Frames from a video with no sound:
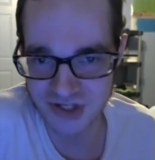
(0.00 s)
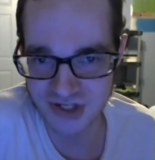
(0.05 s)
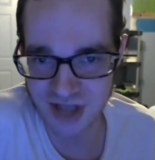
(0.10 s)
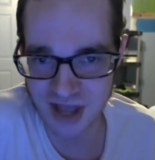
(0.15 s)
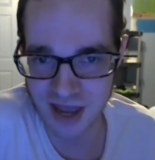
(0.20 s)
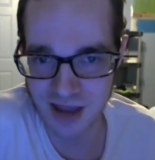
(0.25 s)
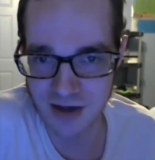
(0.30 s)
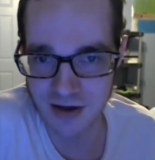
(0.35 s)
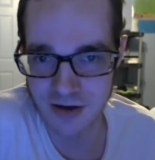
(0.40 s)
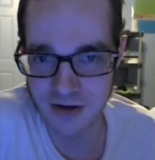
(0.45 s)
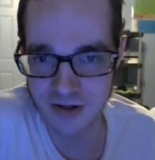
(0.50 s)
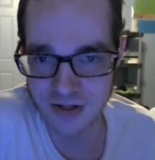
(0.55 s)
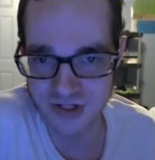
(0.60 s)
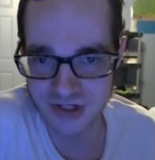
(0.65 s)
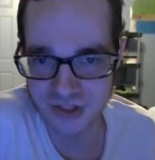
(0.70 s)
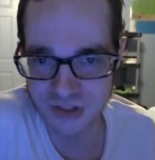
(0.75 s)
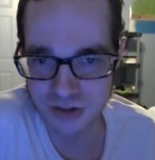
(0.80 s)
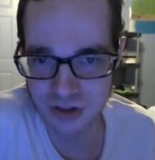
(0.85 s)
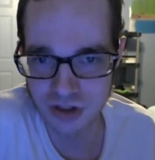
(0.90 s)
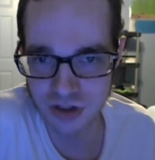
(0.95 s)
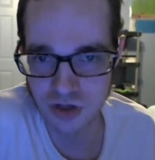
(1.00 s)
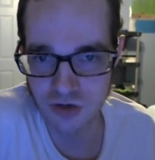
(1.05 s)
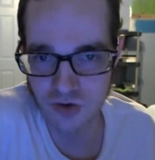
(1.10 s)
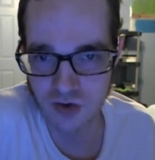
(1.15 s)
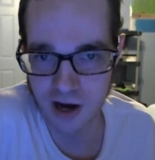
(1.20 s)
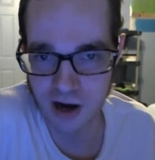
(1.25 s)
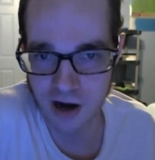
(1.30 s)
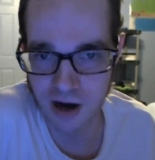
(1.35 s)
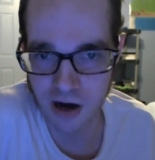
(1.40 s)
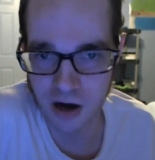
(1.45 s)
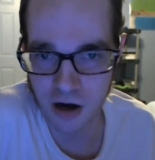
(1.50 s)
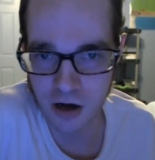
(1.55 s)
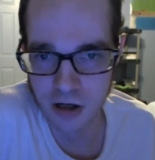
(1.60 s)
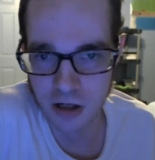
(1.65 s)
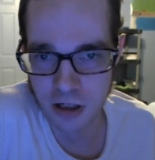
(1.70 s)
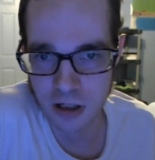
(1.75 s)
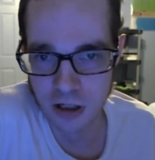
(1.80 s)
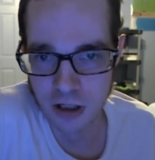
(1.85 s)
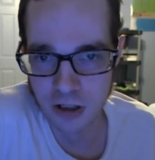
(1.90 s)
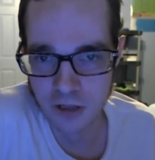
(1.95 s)
sales to
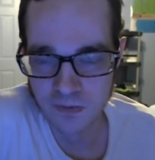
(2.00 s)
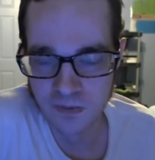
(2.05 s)
where